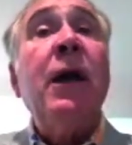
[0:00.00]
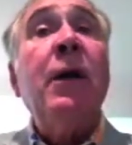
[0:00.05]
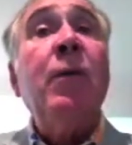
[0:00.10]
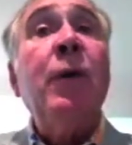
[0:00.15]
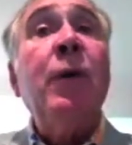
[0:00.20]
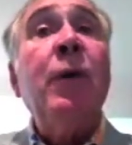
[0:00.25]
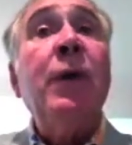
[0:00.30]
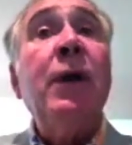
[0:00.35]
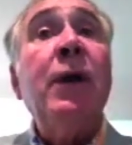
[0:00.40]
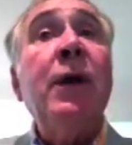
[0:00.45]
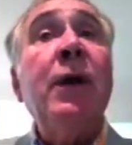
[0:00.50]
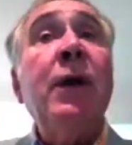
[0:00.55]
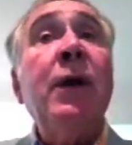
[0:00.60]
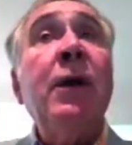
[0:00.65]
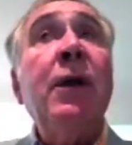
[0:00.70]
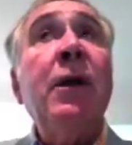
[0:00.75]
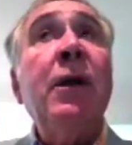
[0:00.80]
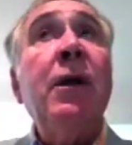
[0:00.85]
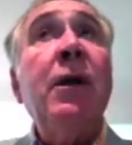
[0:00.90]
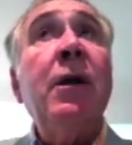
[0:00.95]
And
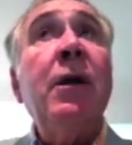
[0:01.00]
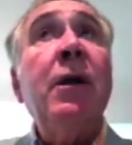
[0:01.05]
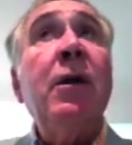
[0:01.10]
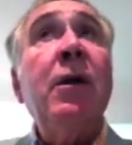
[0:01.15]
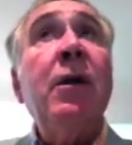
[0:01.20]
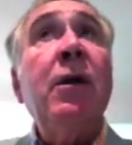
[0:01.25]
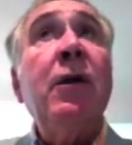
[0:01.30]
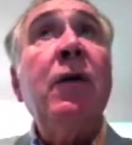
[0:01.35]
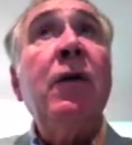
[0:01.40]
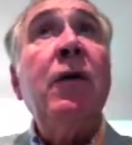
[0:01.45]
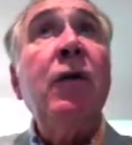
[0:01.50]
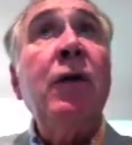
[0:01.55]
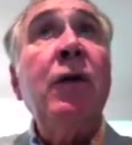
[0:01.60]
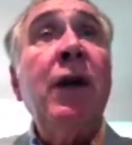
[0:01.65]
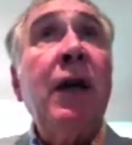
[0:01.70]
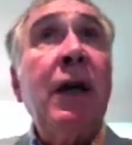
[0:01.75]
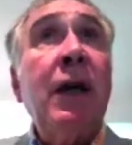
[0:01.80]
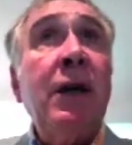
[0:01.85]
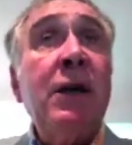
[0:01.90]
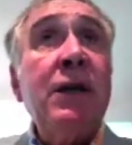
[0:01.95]
within
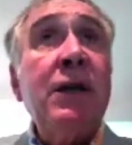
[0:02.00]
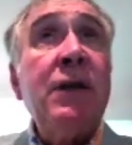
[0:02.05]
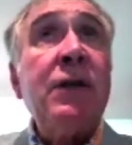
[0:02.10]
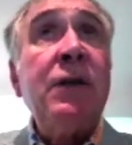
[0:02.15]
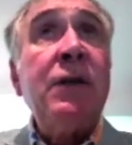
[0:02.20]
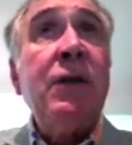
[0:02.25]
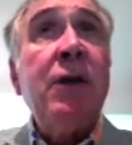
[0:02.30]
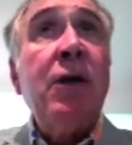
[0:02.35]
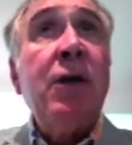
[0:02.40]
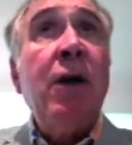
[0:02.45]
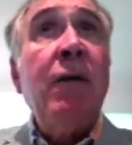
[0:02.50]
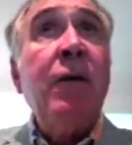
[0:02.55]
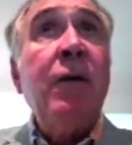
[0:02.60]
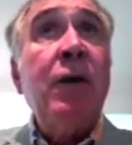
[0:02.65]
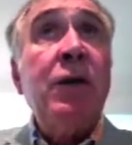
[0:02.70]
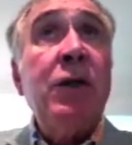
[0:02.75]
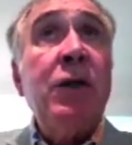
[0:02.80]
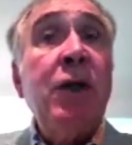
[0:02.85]
2 days